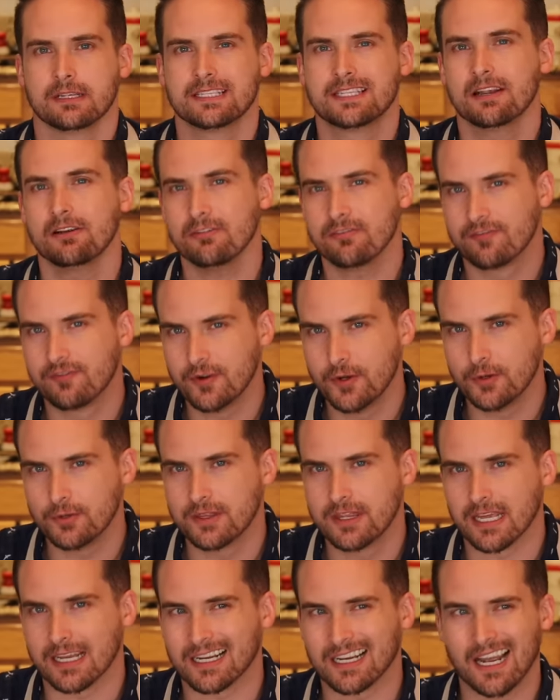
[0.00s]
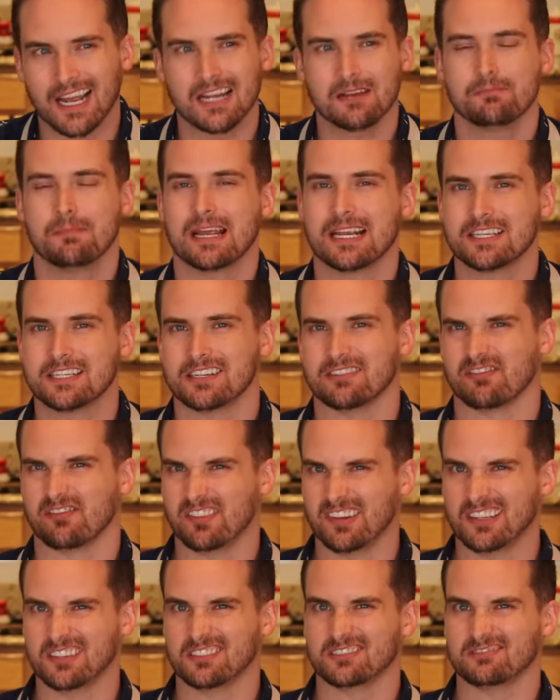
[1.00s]
Is there a food that kind of makes you
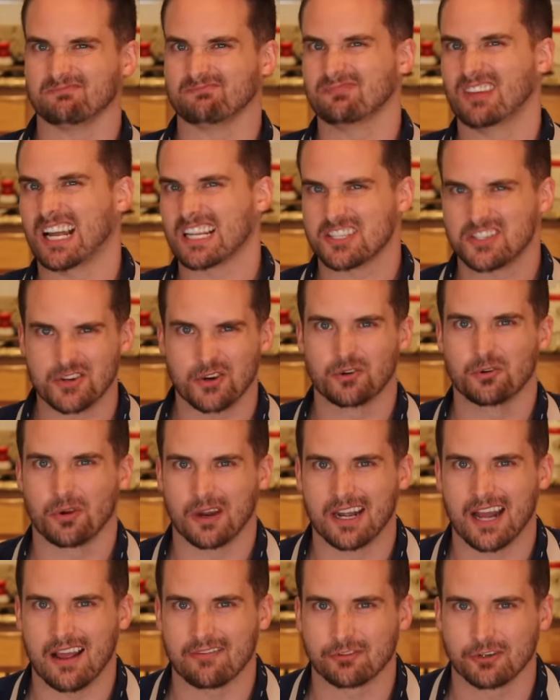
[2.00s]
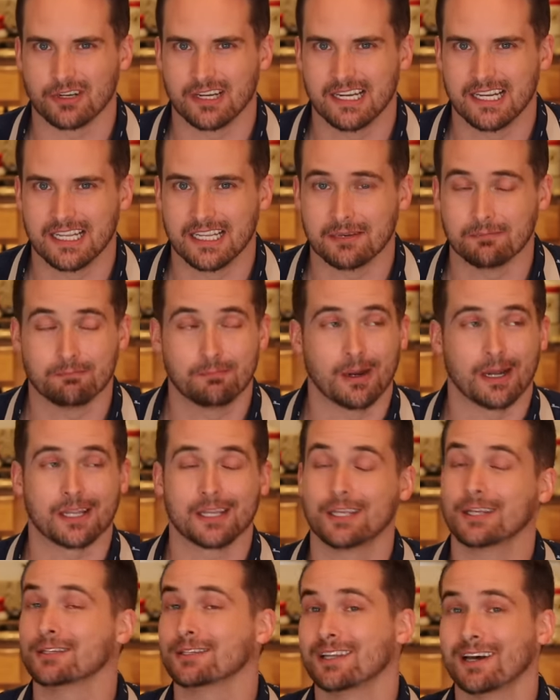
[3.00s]
feel not so great after eating it,
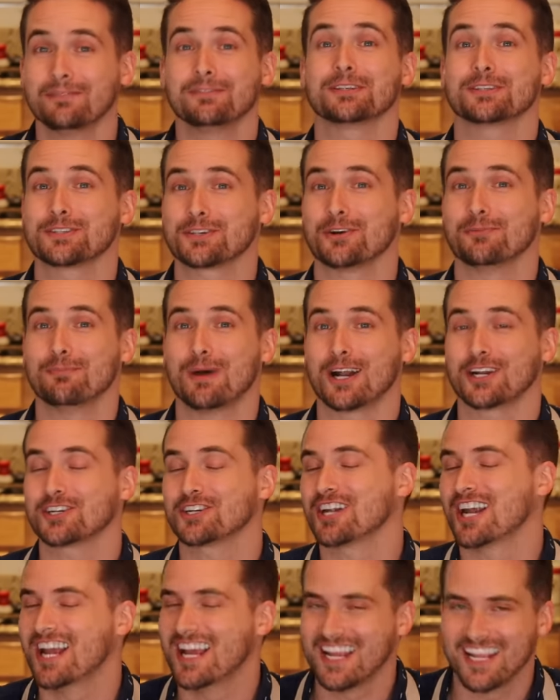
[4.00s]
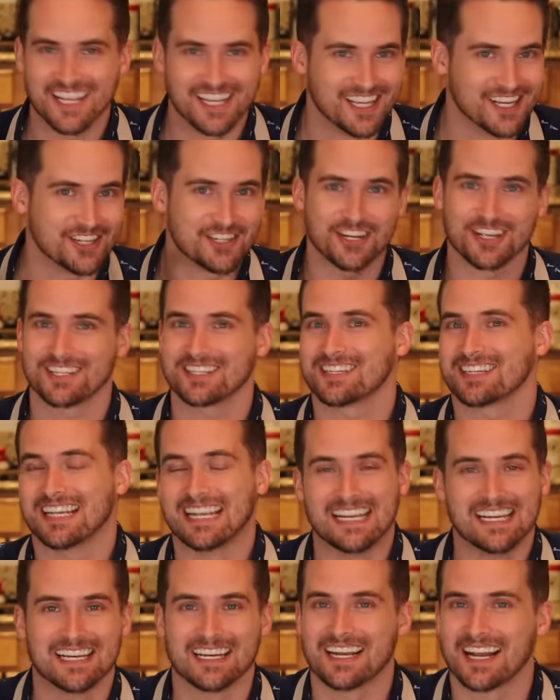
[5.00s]
but you love it so much you just
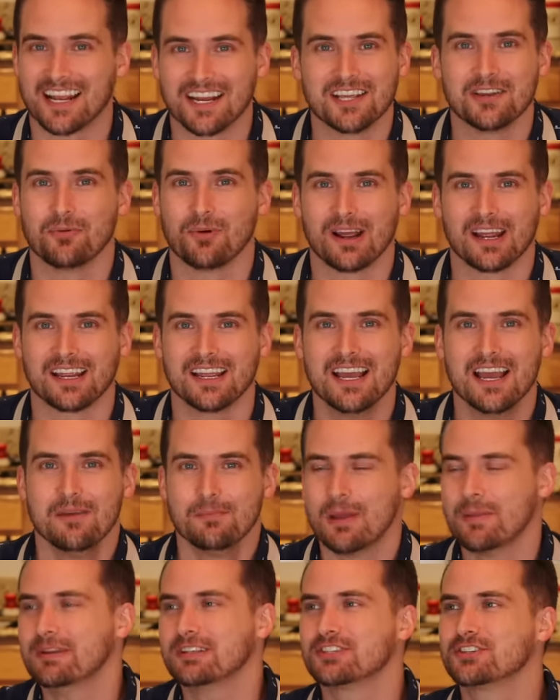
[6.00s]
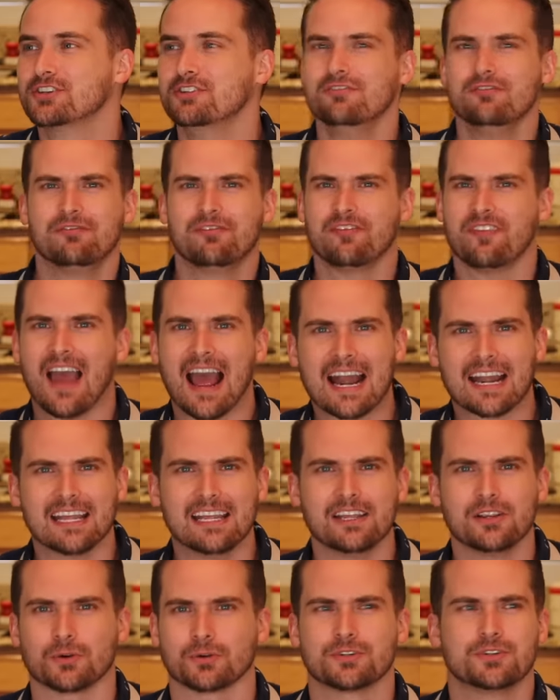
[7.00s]
eat it anyway? Maybe it's too
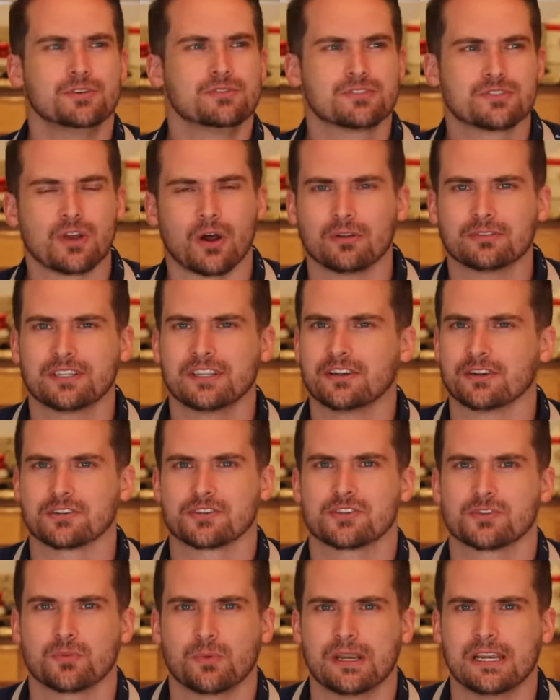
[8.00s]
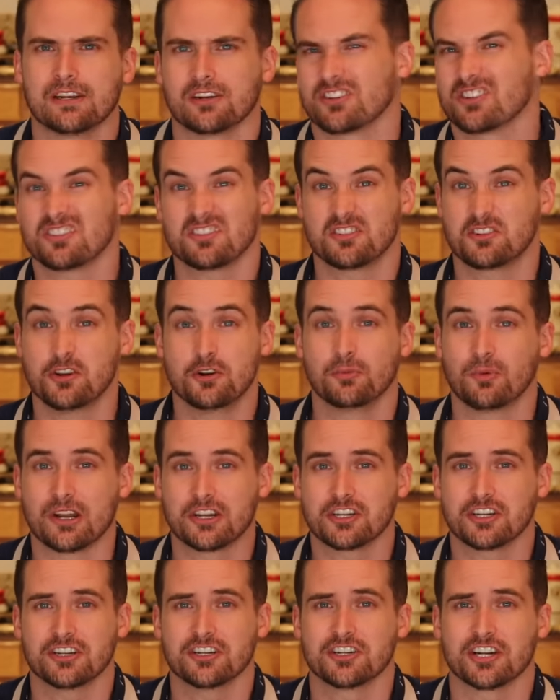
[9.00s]
fatty or too salty or sweet or just too
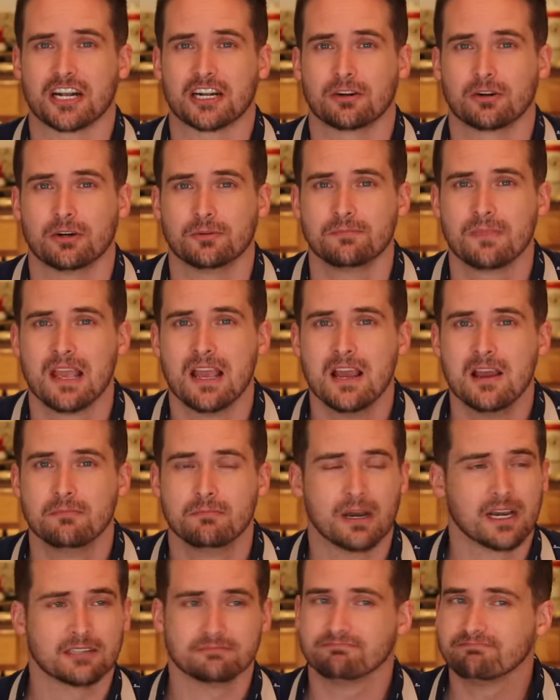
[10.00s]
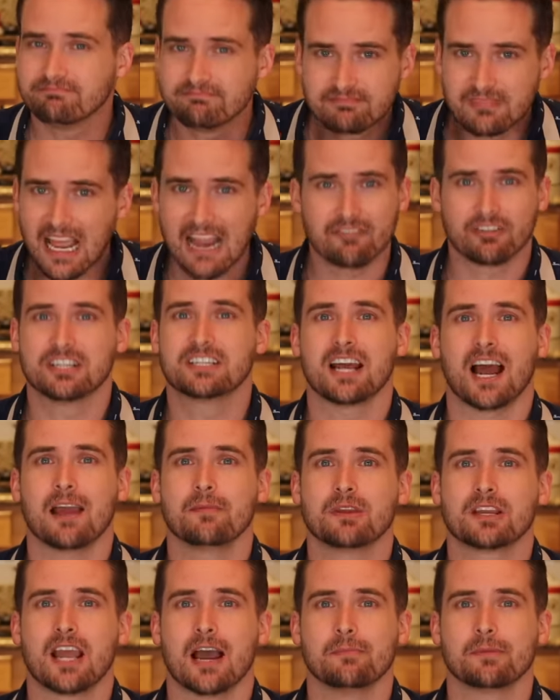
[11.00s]
rich in general, but every
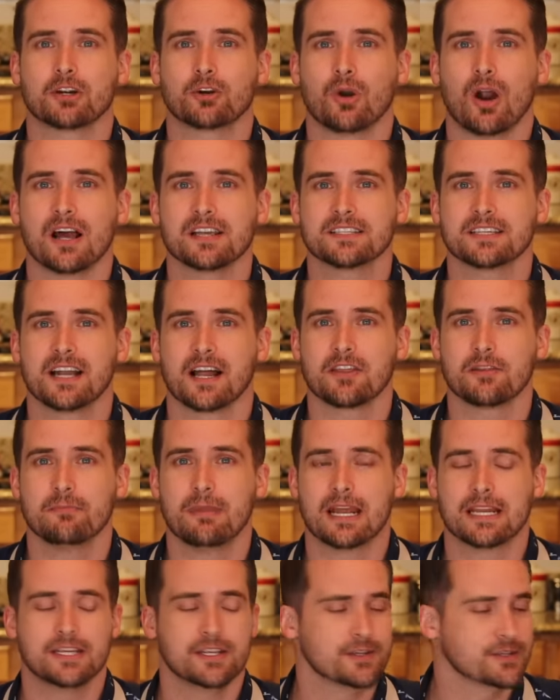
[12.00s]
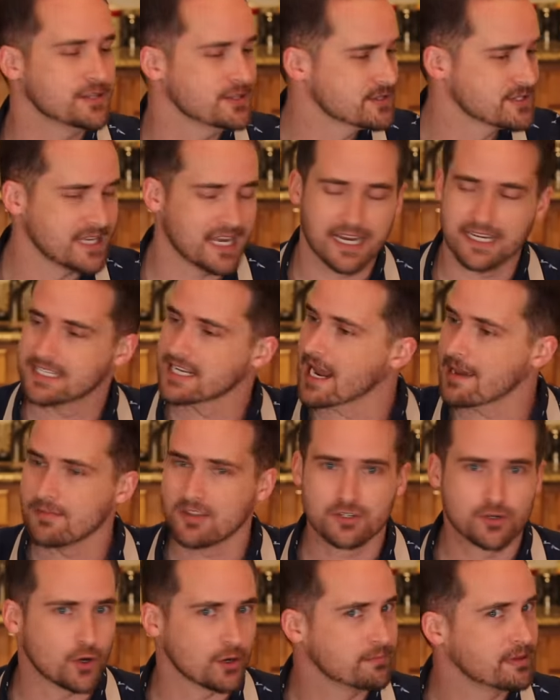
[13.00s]
time you come across it on the menu, you say, damn
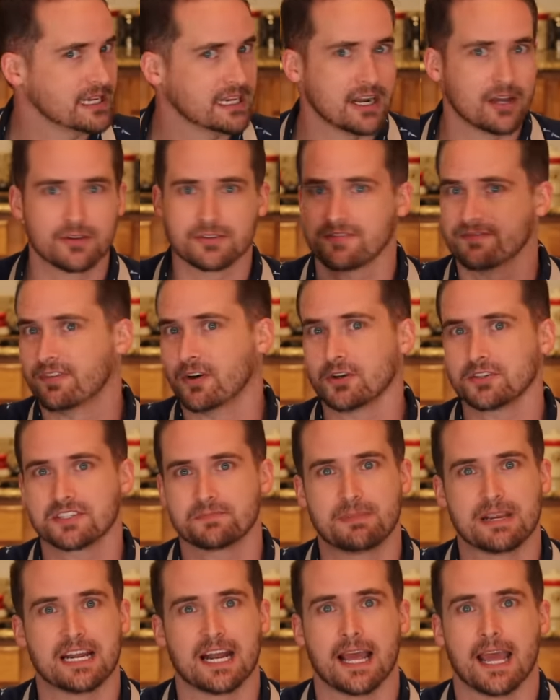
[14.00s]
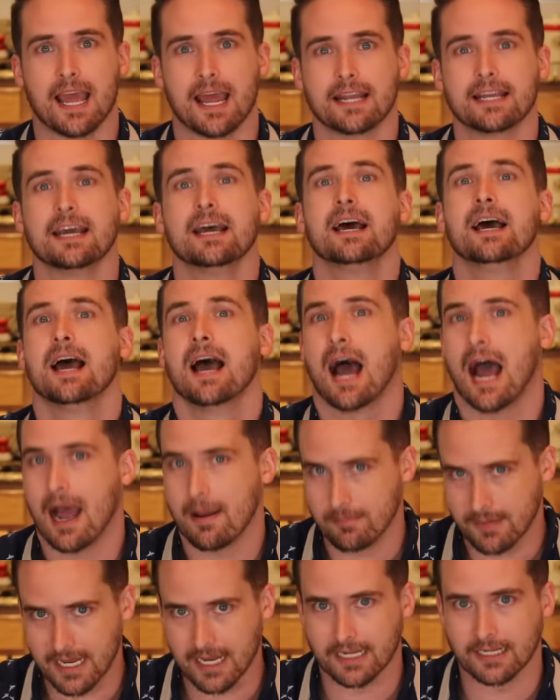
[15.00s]
the torpedoes, full speed ahead,
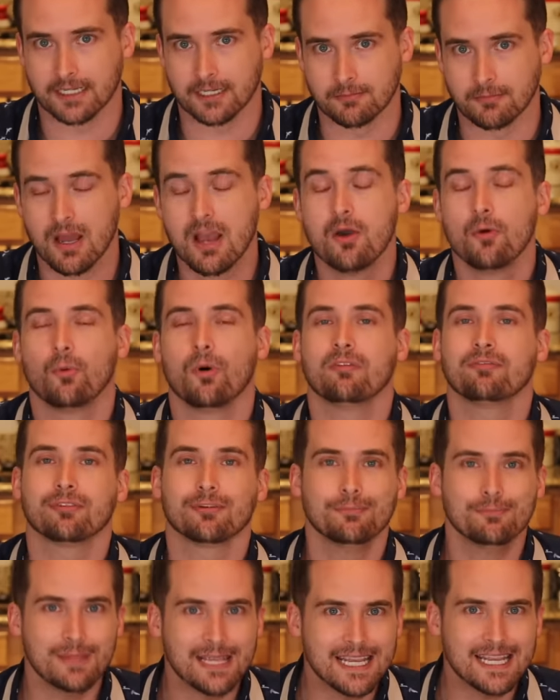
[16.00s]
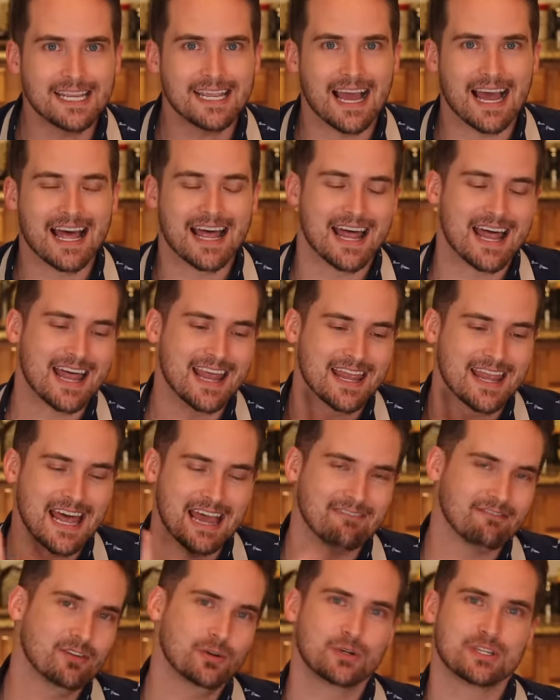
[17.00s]
I'm getting them. Well, for me,
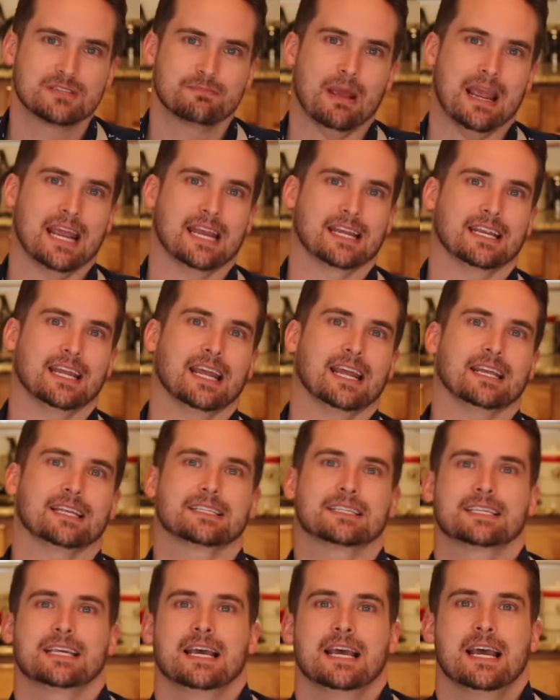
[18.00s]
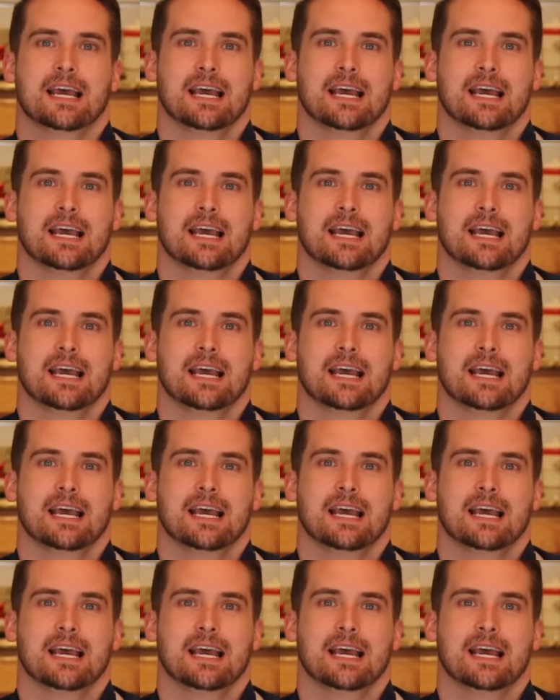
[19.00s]
that food is pancakes.